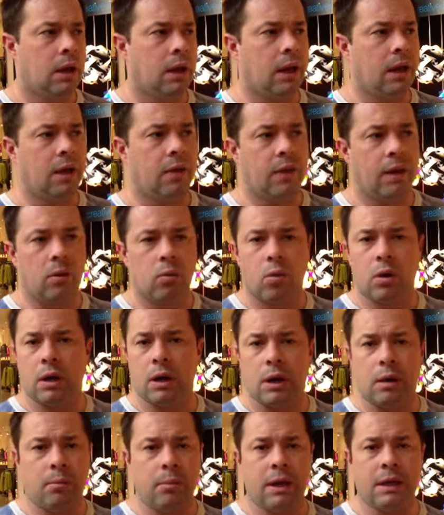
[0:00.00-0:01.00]
And then we're
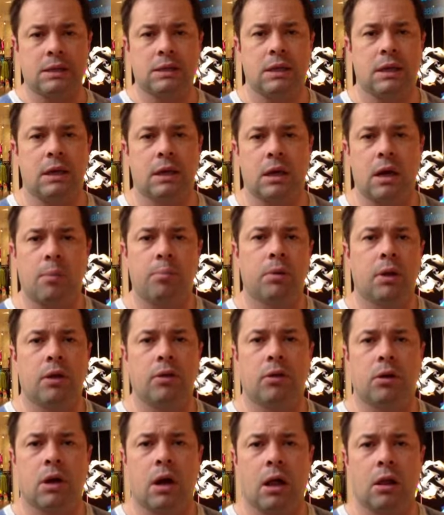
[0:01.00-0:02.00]
going to mix in a couple
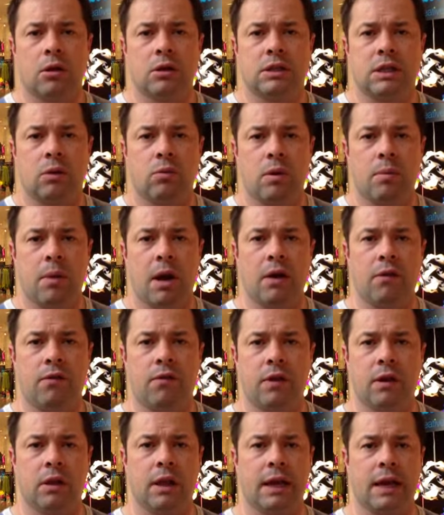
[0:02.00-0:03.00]
other colors that we might
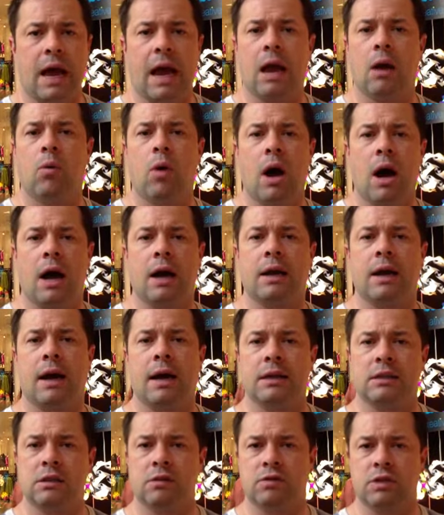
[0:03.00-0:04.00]
feel like Iowa
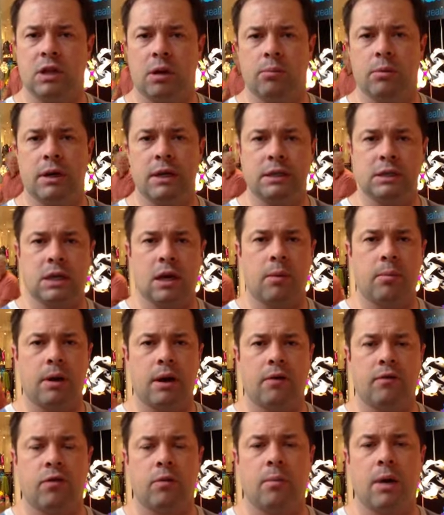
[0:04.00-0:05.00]
Hawkeyes if somebody's
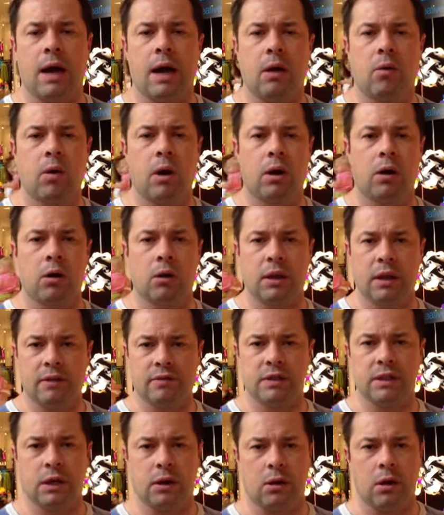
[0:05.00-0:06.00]
coming up from Iowa or
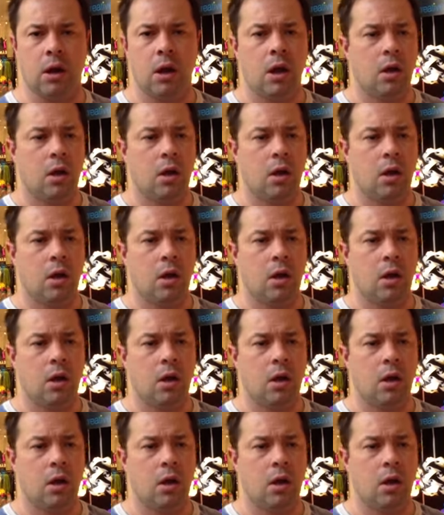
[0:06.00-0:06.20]
lives here.